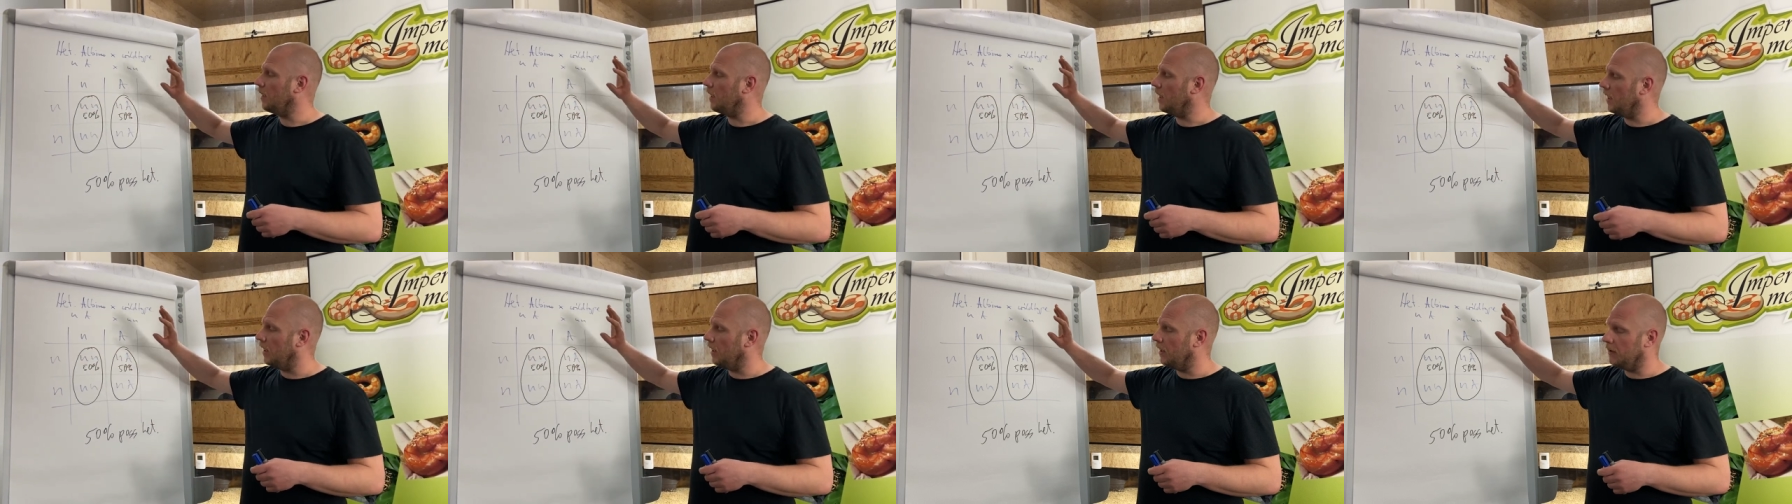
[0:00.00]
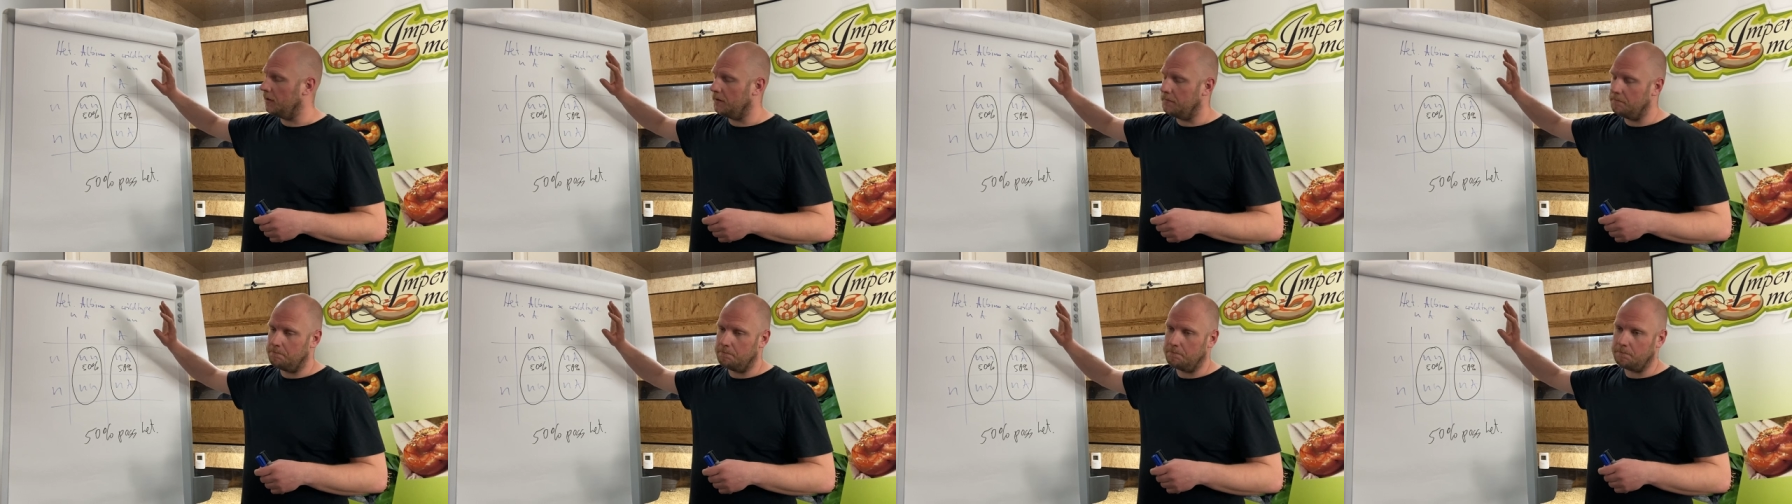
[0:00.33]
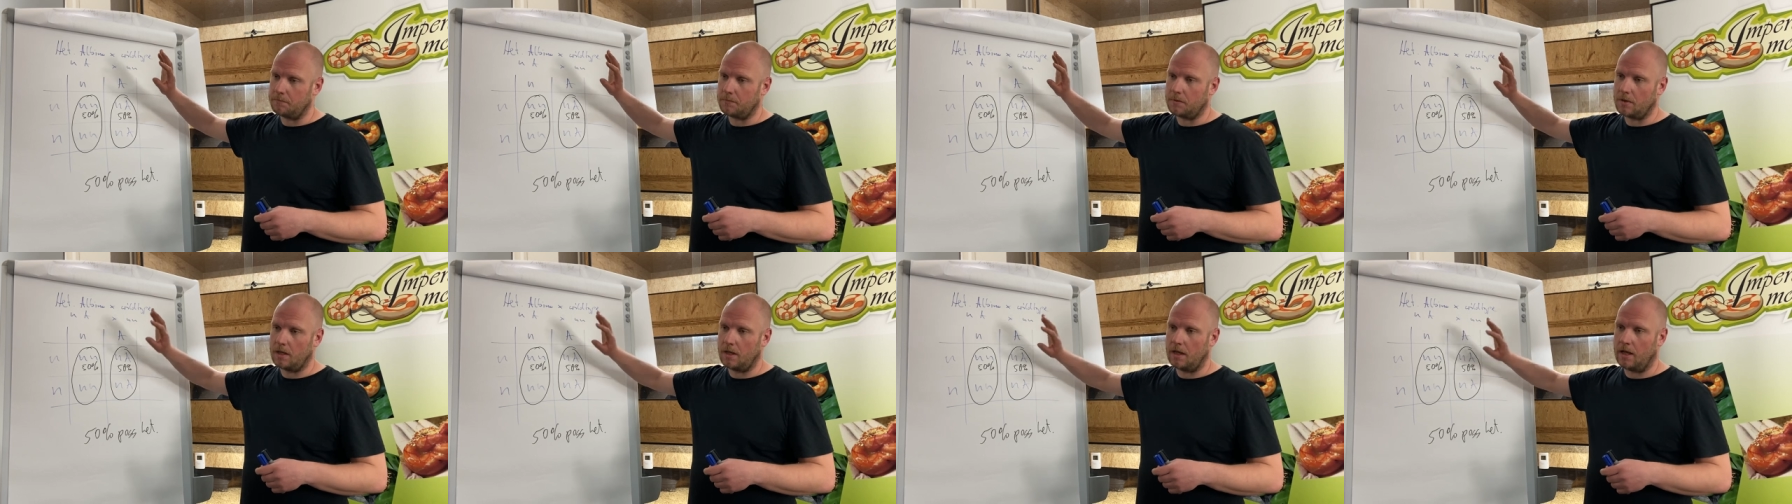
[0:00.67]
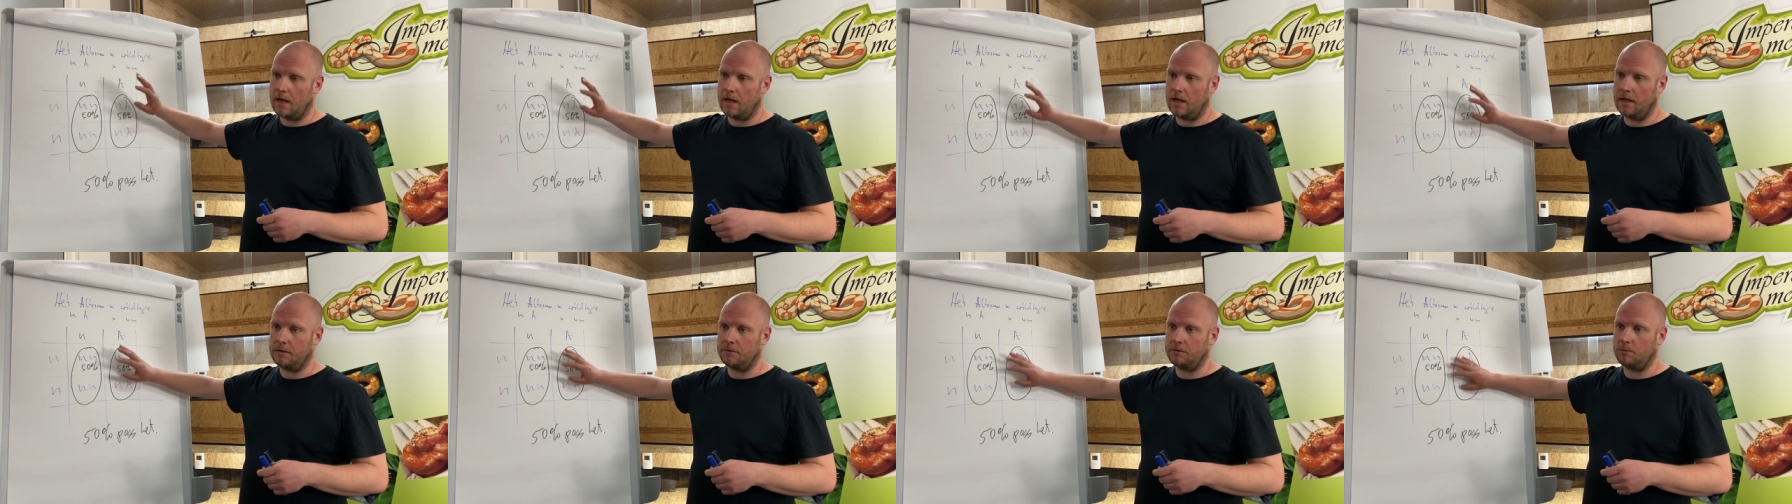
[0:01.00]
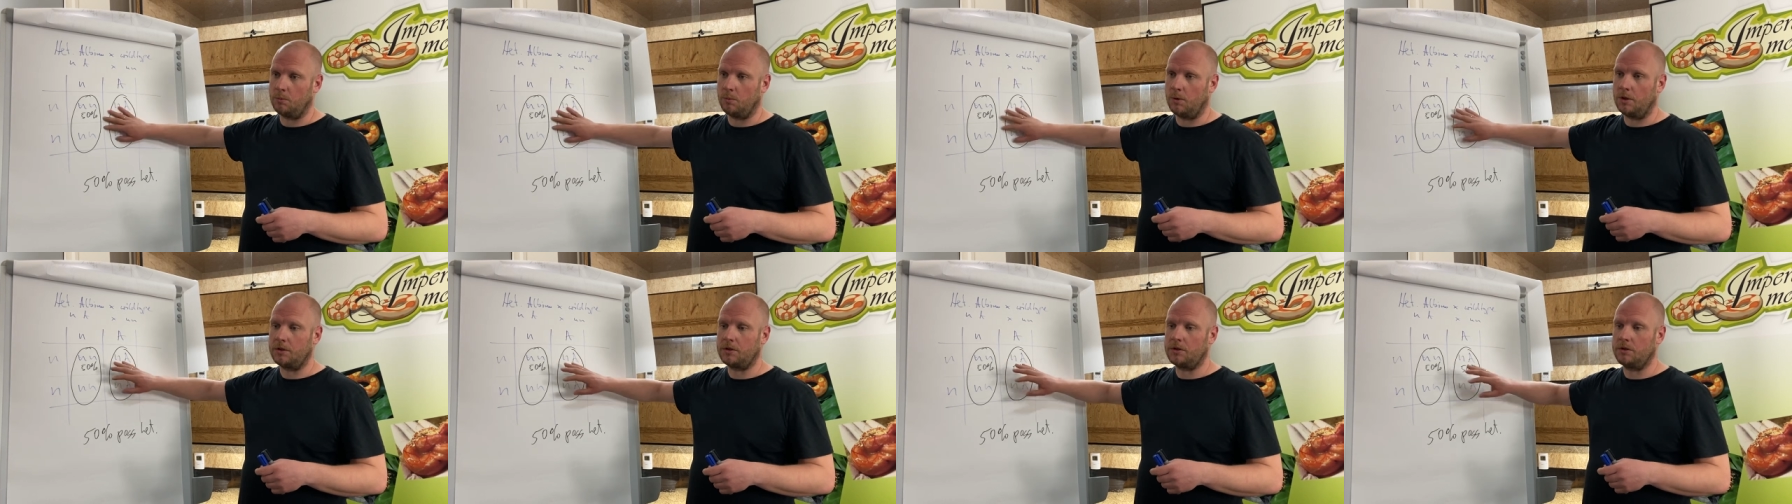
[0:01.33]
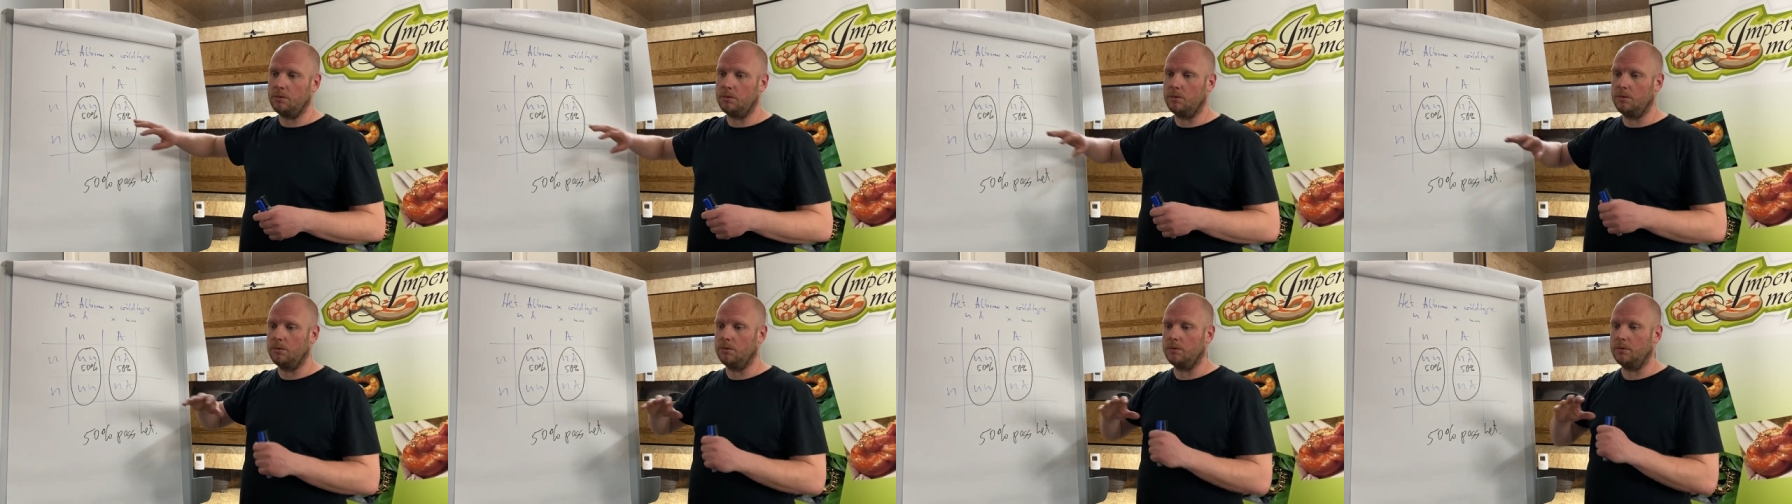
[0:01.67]
Um, and what
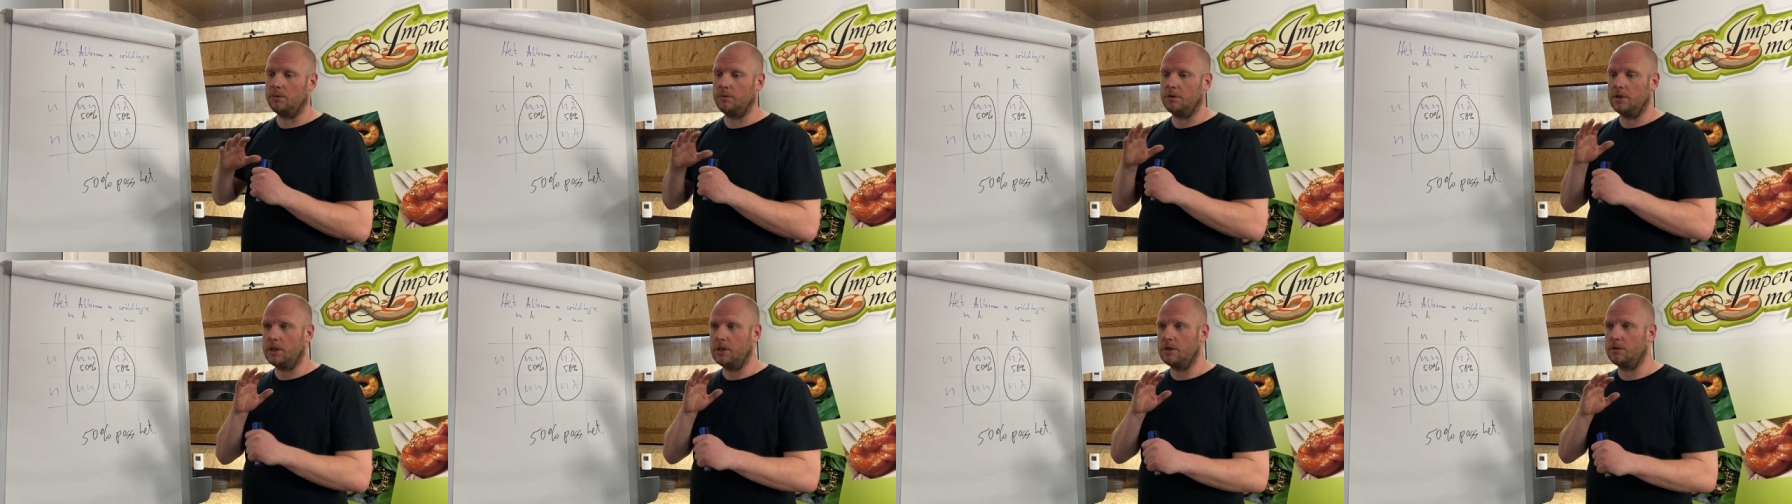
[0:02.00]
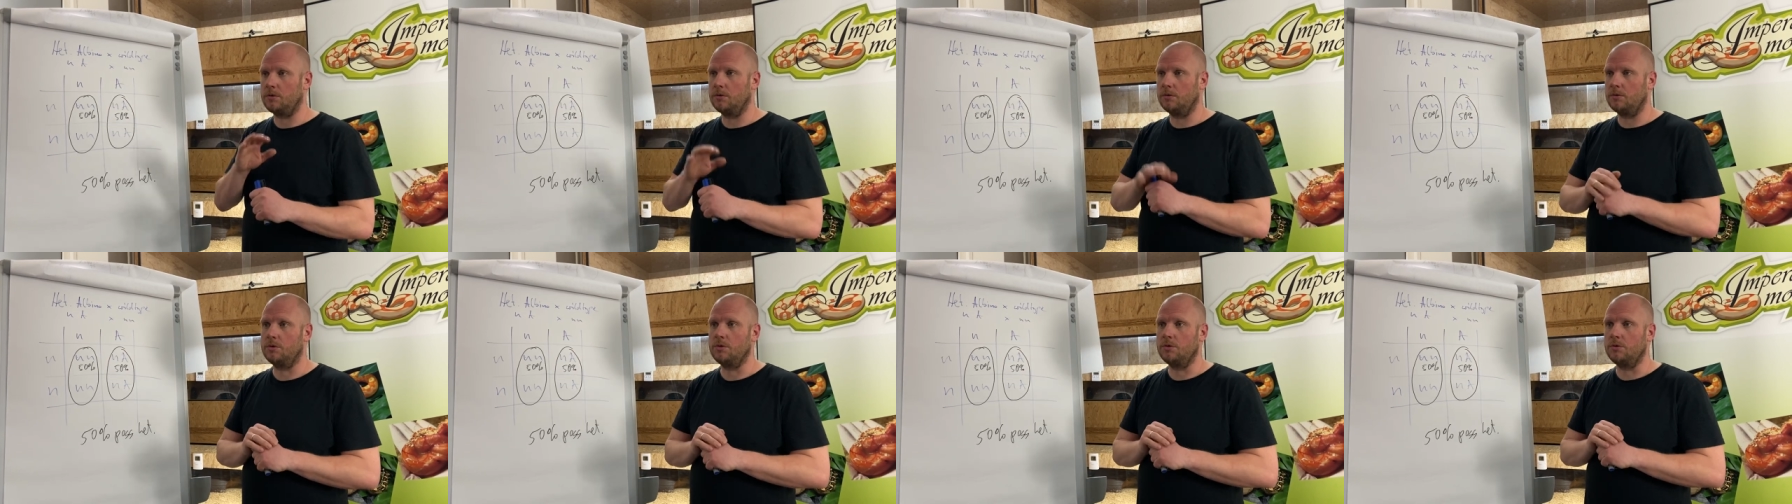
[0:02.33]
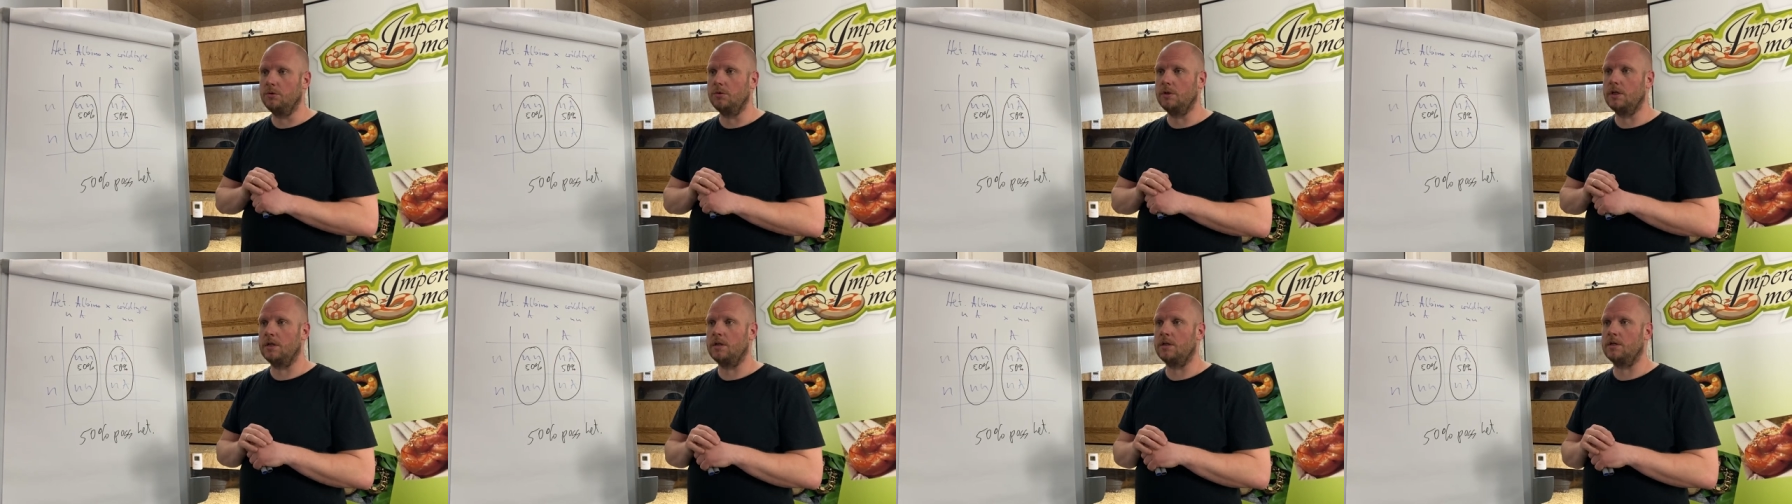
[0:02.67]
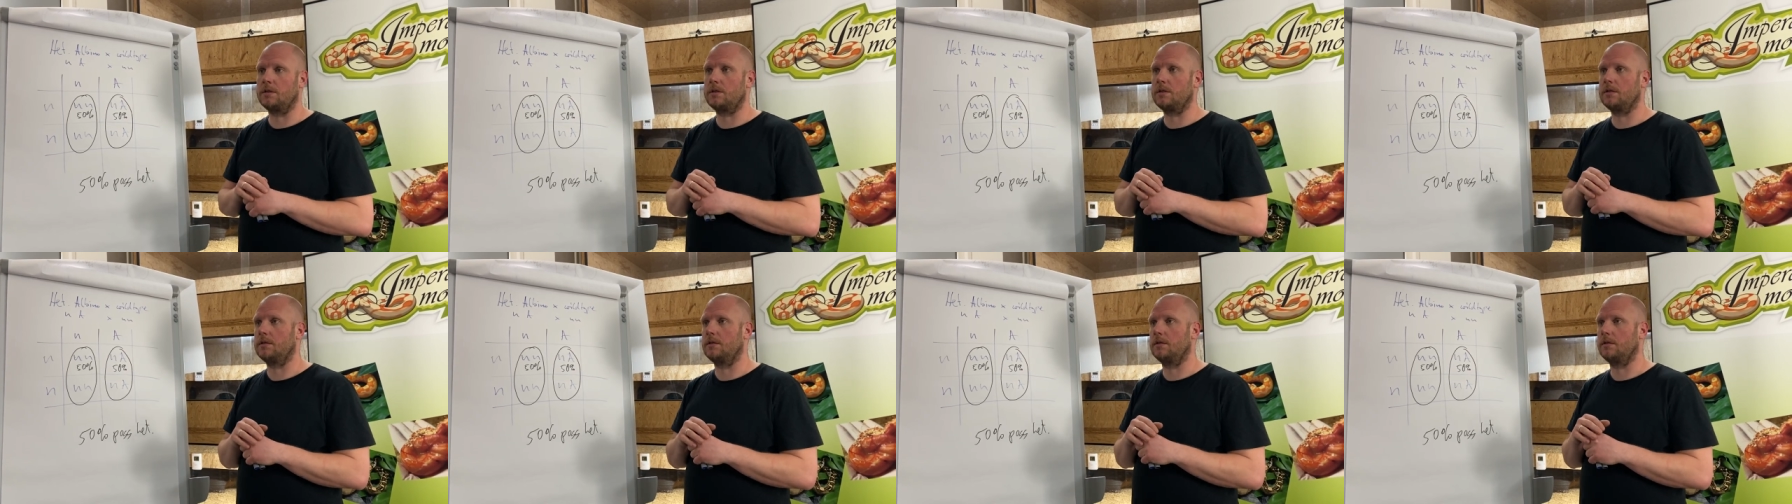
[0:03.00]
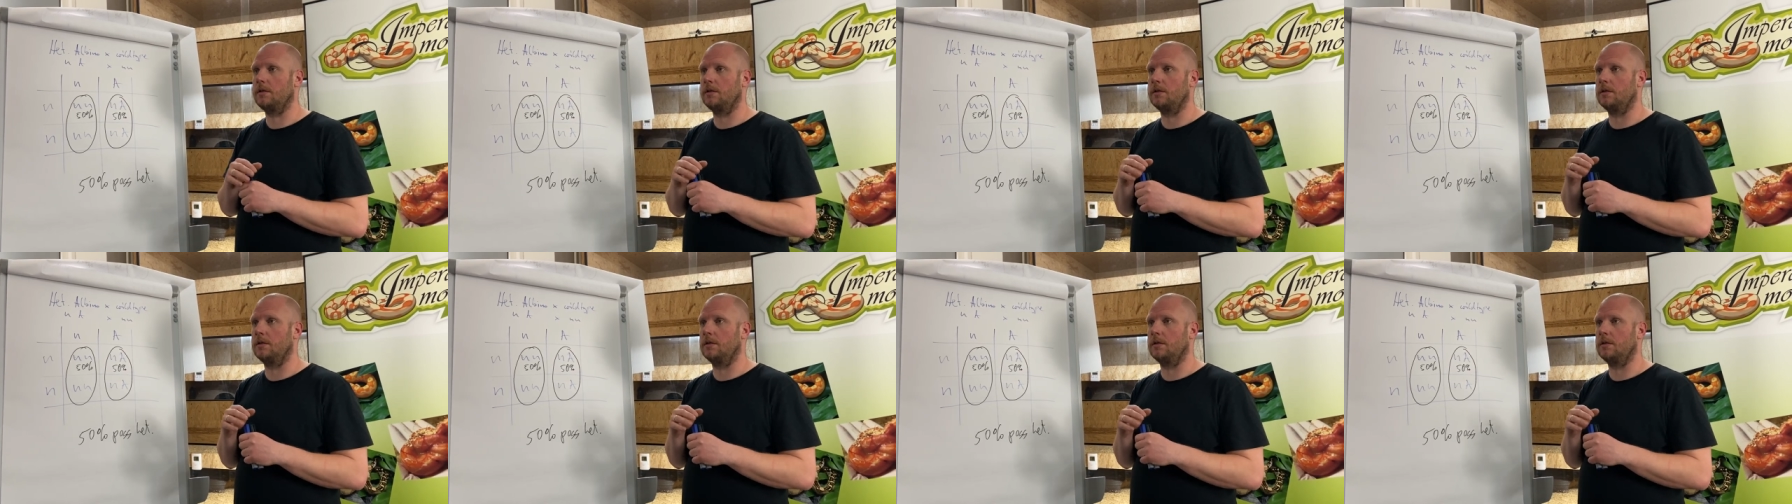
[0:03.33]
you need to do is,